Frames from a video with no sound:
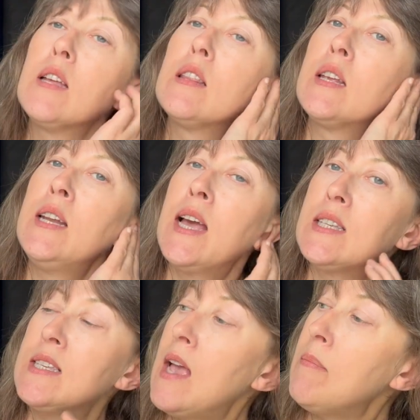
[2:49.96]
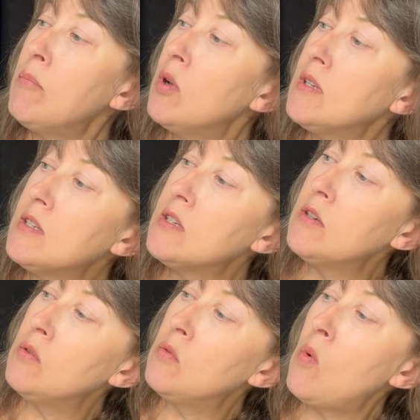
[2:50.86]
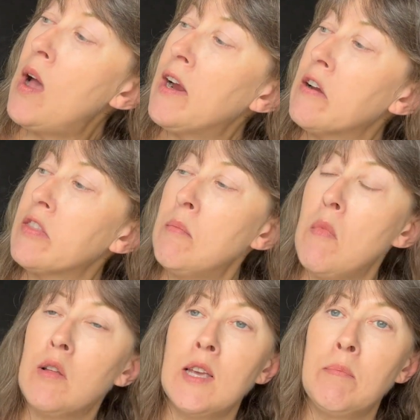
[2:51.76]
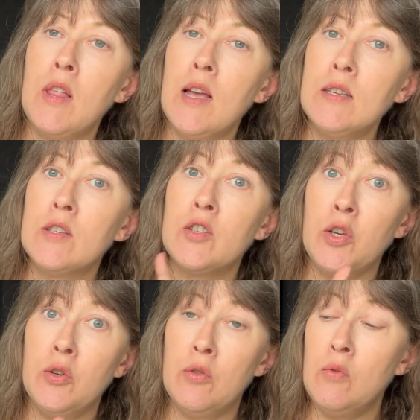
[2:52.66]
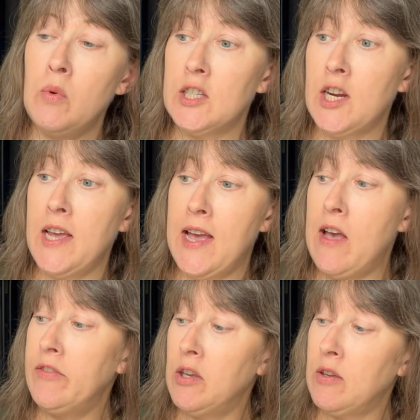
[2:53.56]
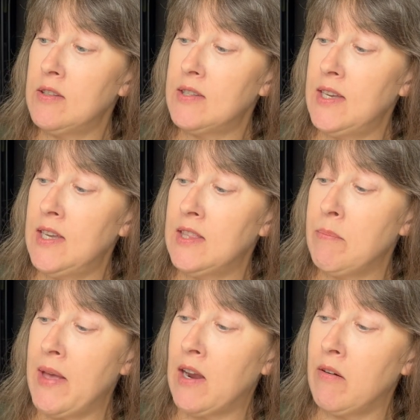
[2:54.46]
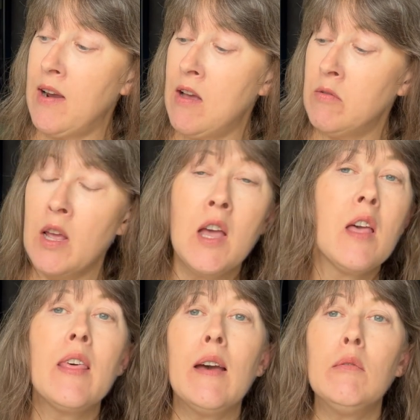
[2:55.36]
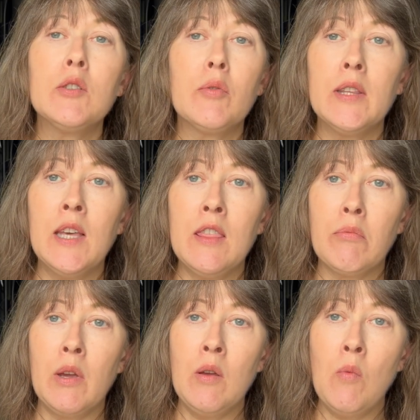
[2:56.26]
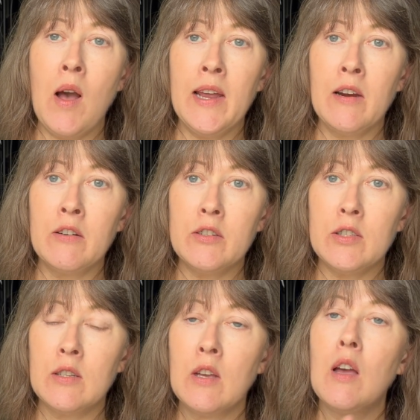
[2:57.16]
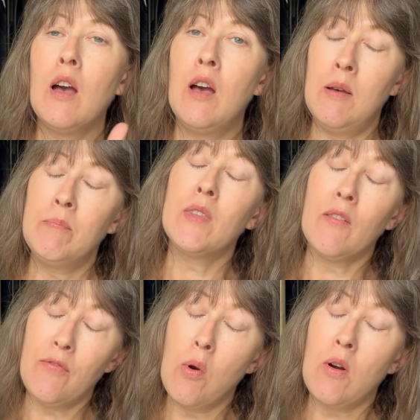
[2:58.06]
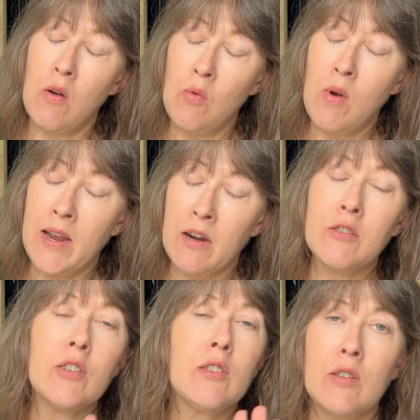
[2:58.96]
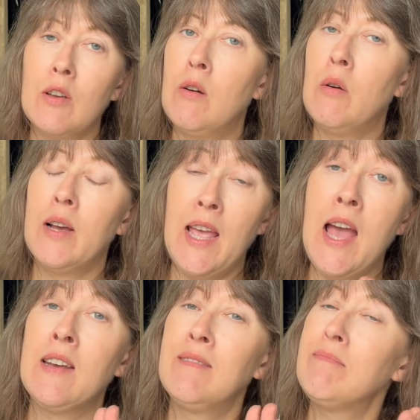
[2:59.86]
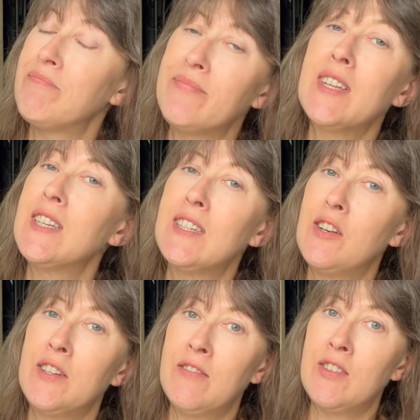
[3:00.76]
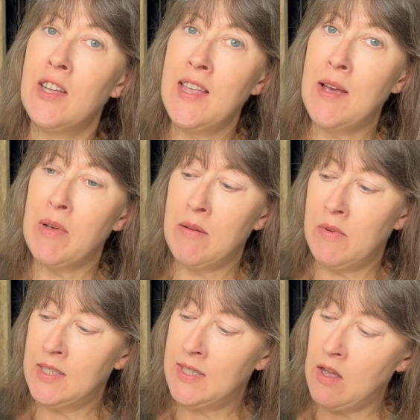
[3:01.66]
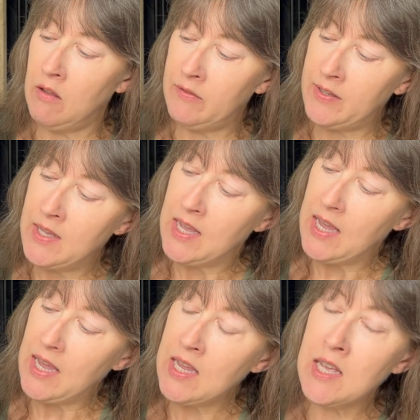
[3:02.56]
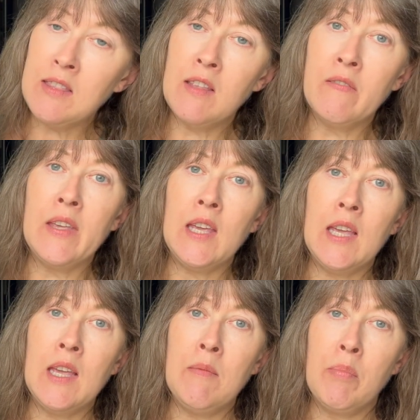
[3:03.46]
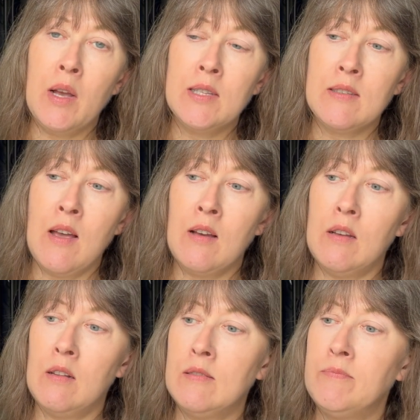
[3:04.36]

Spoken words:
The next step was to wire the Multiplus 2, which I have, you can see in the background. That was really 3 wires, 4 wires. So again, couldn't have done that by myself. And the VE bus dongle.